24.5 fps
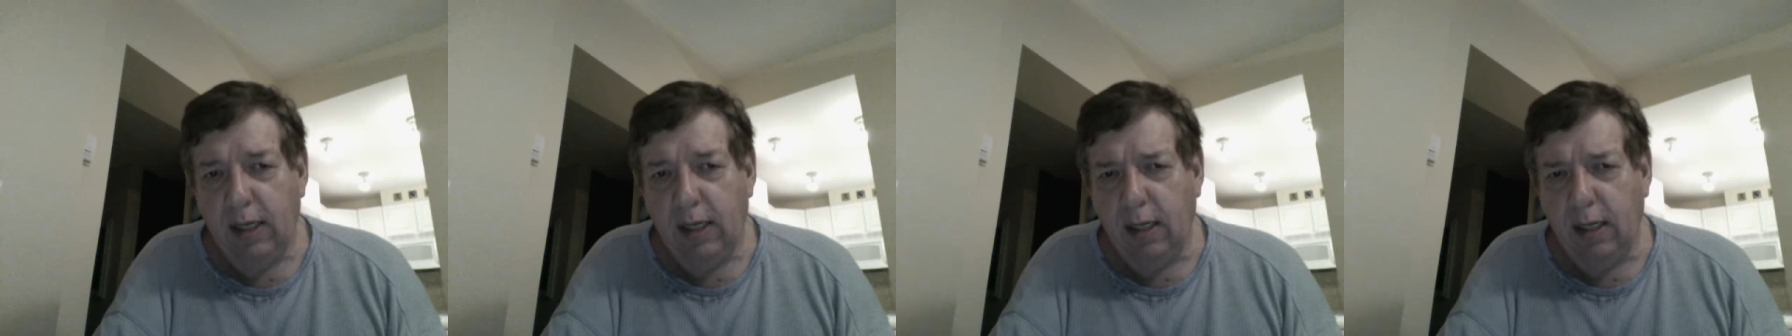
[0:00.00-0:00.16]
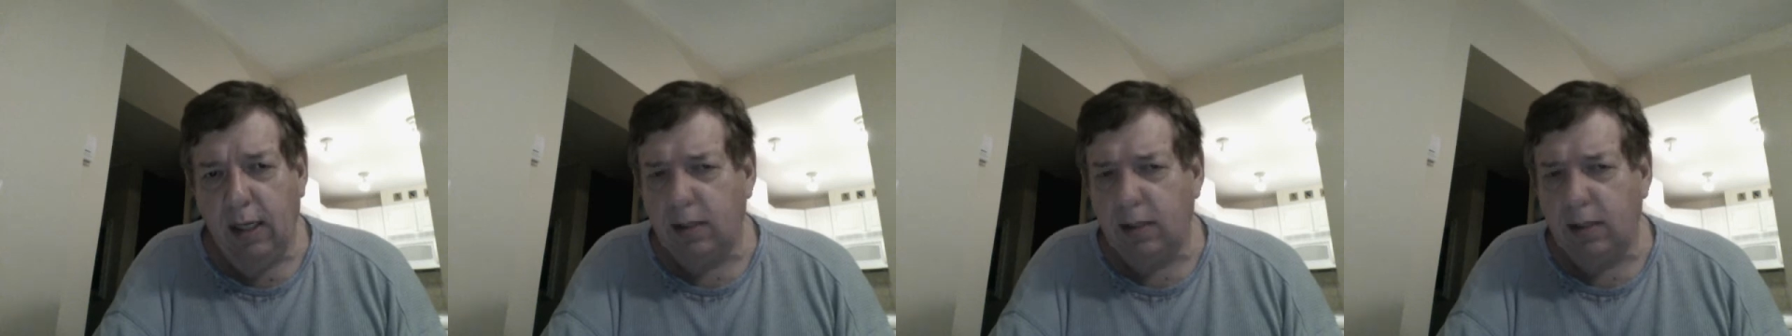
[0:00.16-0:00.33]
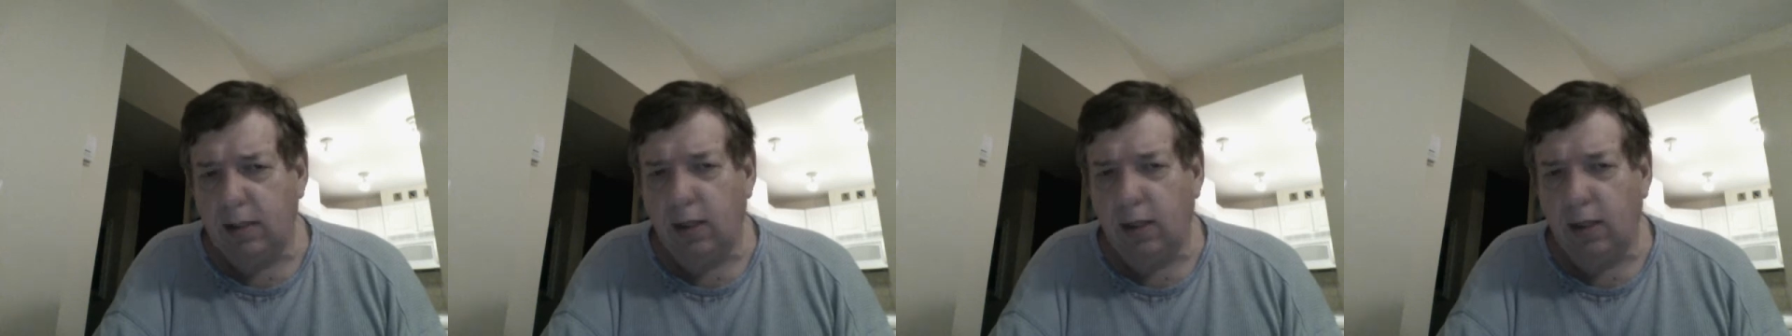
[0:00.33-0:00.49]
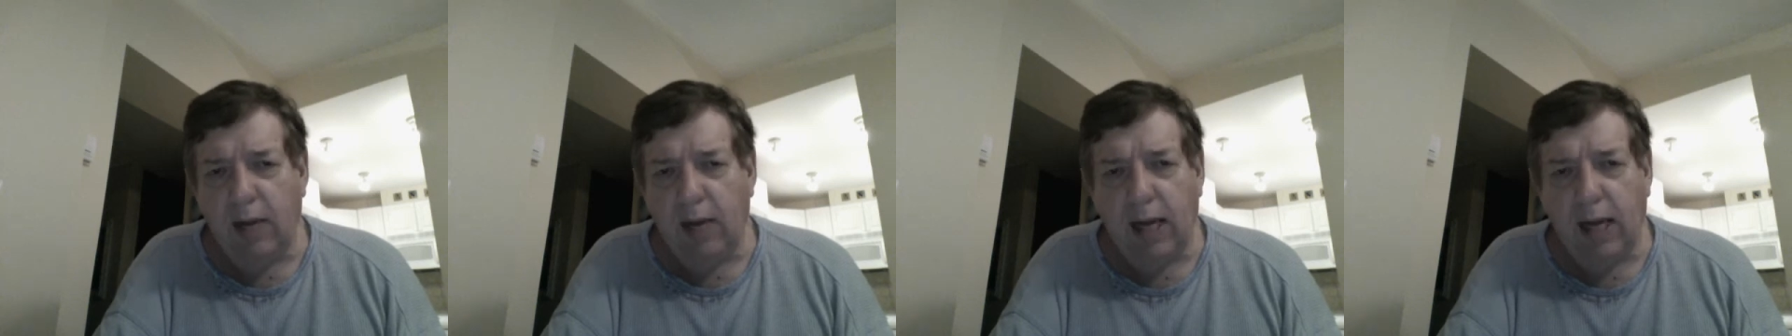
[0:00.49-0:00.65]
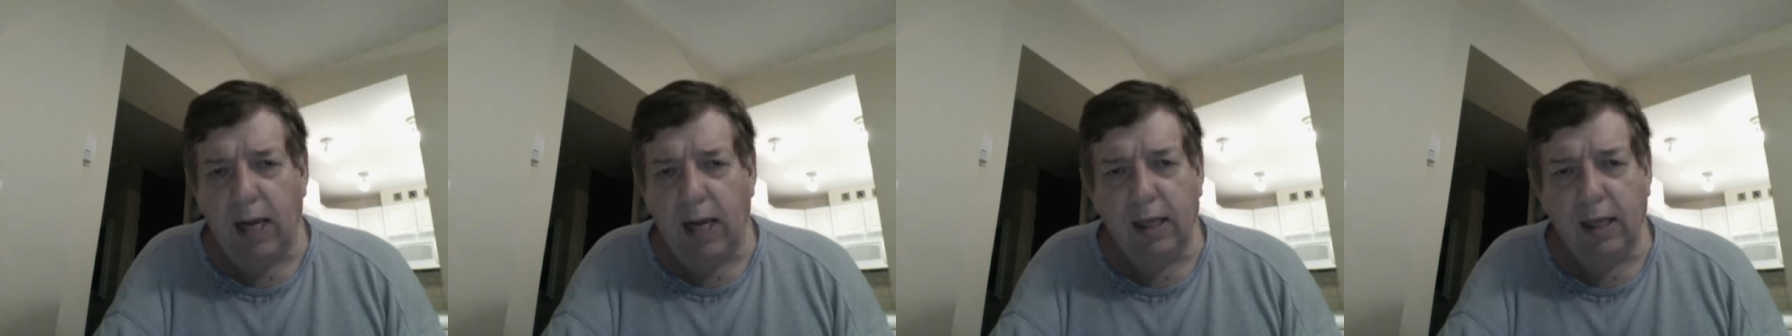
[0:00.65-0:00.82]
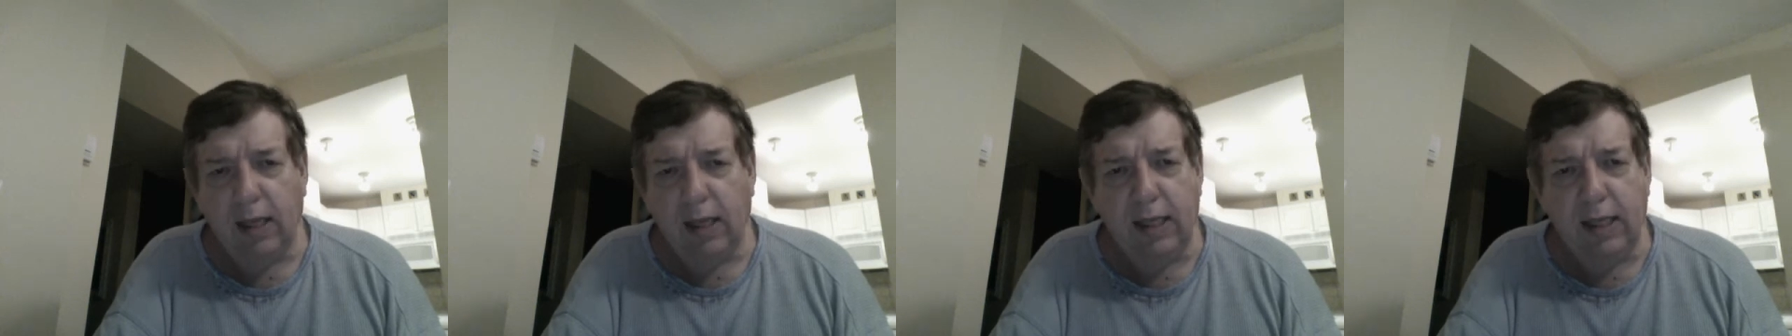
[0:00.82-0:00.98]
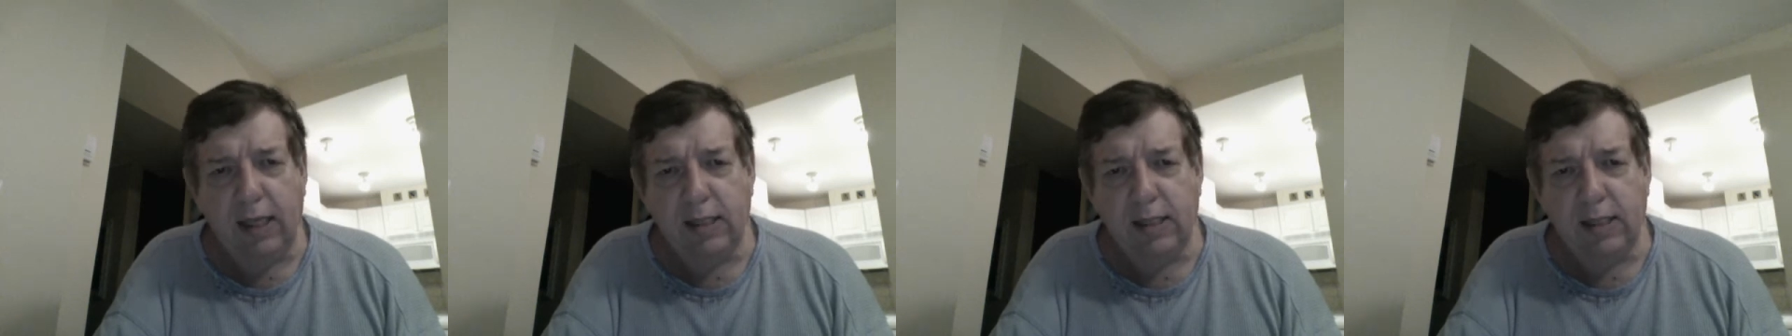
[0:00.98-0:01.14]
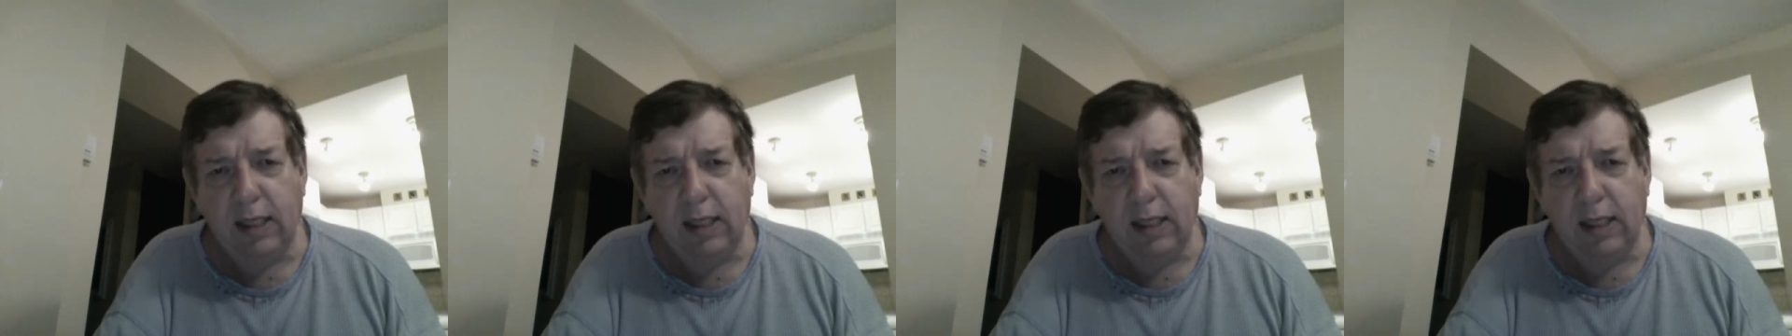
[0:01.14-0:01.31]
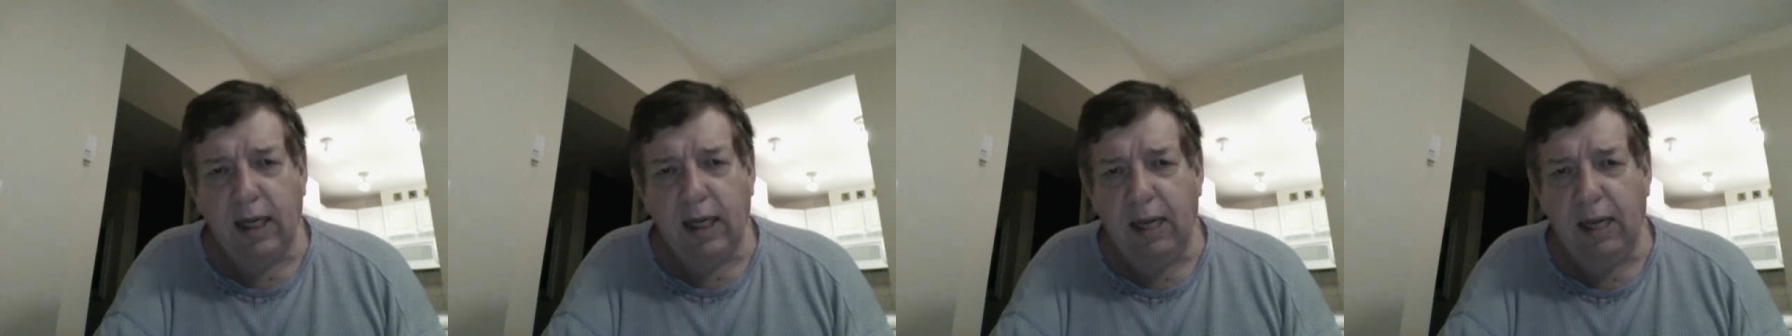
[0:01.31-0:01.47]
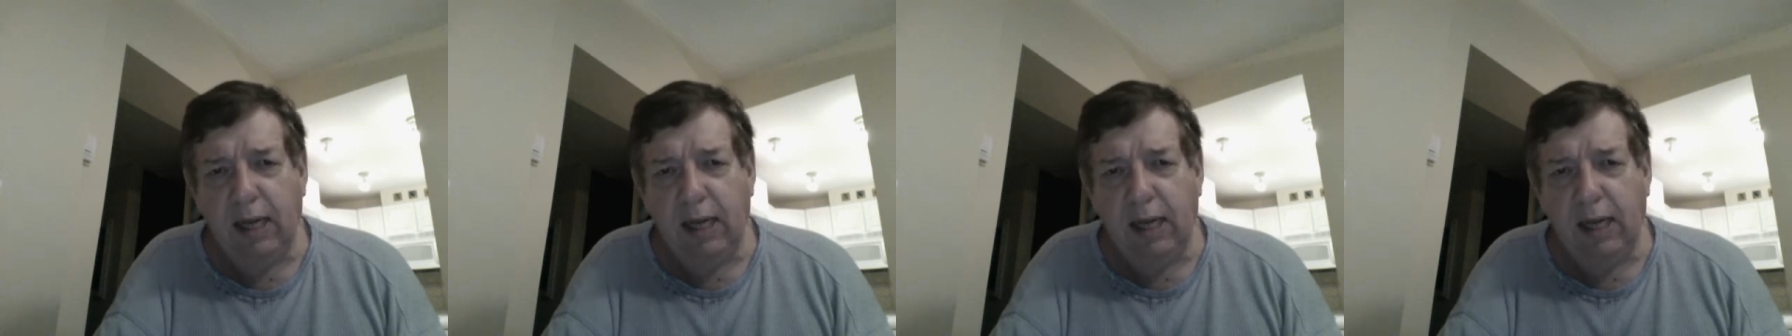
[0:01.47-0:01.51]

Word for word: doesn't know how to lead singing.